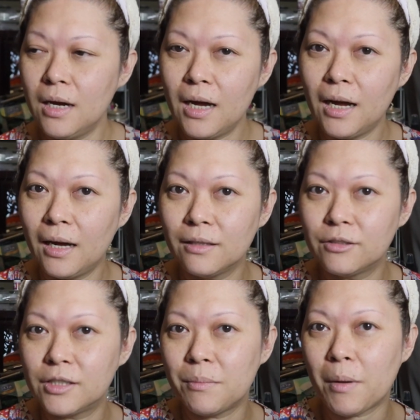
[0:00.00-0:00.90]
You
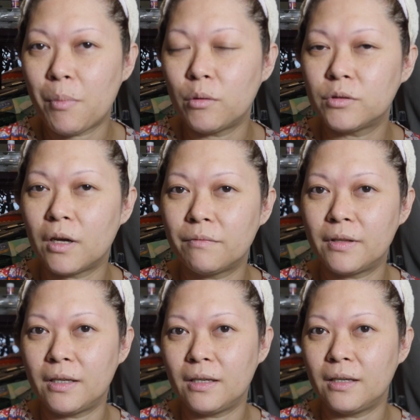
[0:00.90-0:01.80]
see my post of
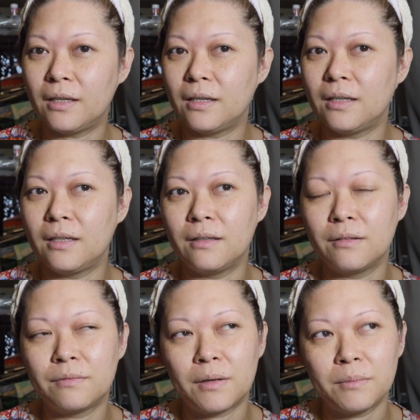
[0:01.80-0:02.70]

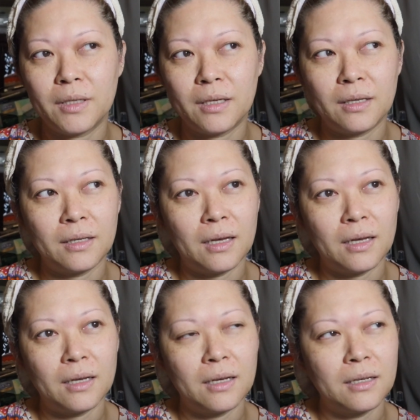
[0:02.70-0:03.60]
from the
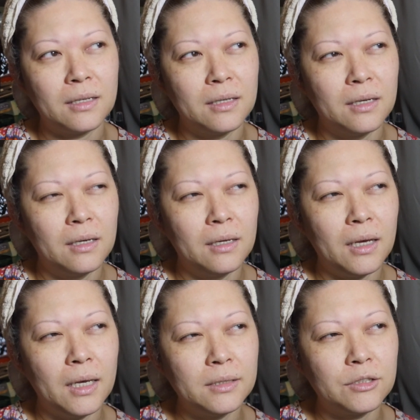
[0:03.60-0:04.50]

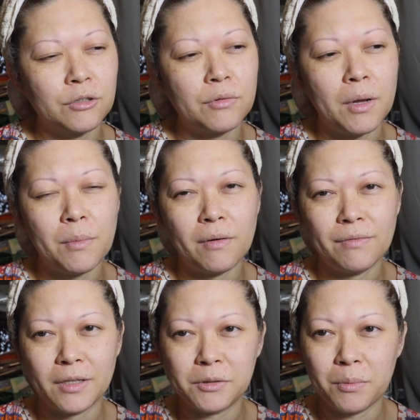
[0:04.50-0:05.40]
Instagram or
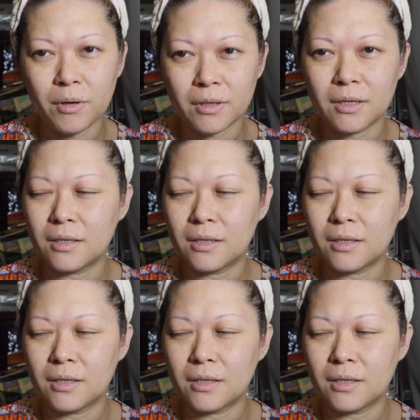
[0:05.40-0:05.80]
Facebook.